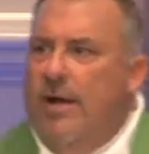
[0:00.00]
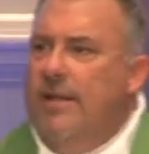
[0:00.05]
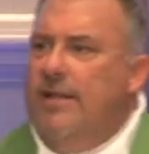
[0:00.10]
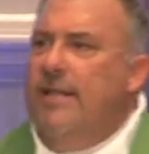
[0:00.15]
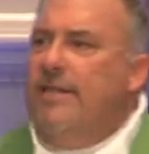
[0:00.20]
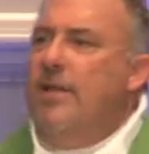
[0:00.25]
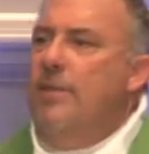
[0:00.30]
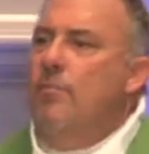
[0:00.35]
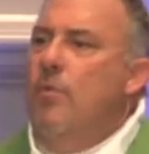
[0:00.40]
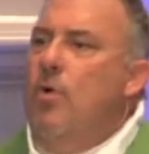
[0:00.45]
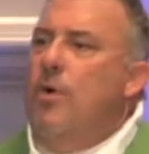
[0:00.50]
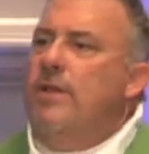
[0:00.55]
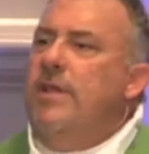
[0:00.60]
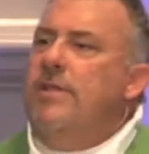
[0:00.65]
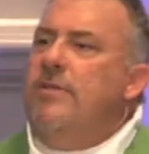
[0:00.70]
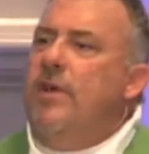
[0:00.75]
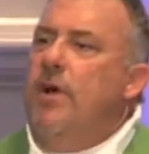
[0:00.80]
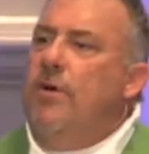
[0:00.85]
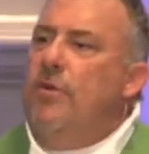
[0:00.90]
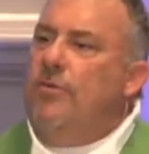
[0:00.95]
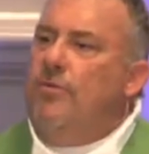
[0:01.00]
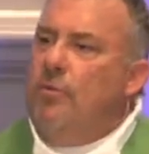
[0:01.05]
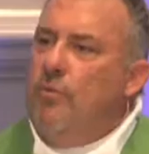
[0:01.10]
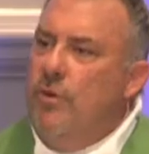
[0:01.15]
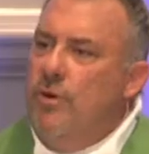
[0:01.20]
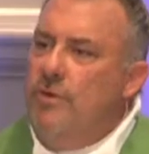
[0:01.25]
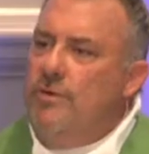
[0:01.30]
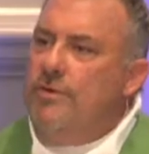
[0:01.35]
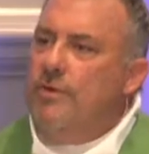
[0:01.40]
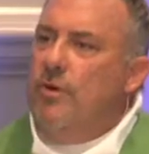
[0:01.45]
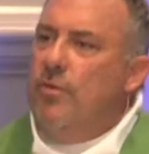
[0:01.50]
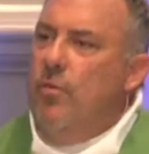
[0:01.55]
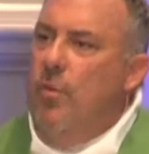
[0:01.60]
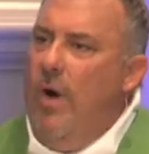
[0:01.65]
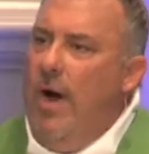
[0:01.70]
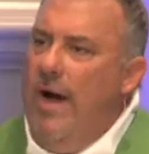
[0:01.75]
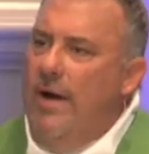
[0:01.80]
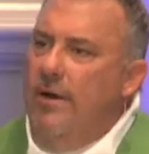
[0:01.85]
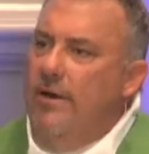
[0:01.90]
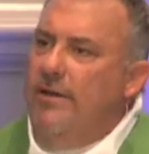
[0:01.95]
that the more that those roots are
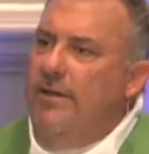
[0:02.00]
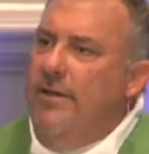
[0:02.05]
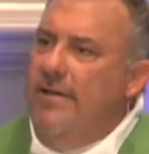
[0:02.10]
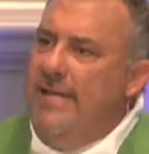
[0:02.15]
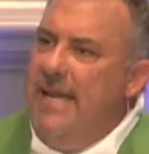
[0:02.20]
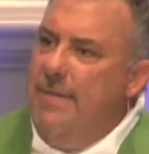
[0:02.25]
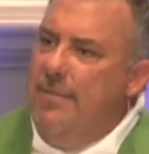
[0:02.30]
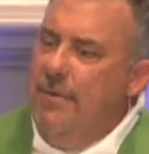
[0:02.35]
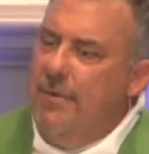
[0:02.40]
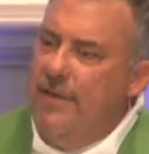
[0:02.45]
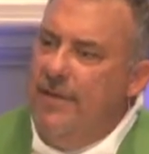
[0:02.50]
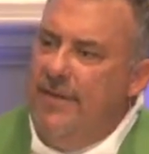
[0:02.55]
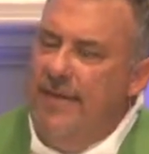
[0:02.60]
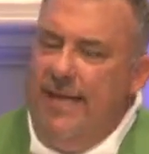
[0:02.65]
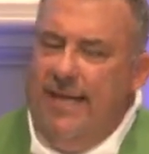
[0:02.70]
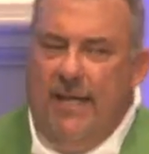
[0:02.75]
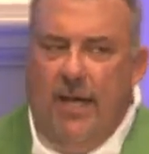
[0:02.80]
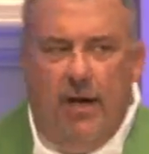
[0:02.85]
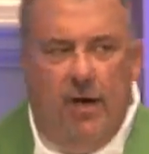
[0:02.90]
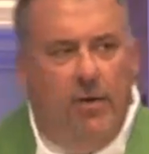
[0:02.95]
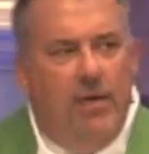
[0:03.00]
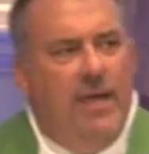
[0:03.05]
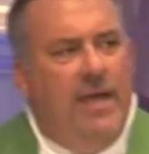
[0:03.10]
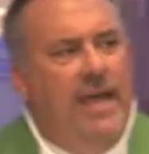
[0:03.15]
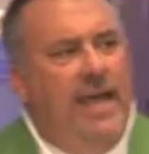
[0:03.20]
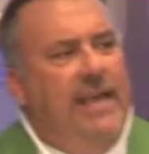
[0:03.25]
watered, the deeper that they go,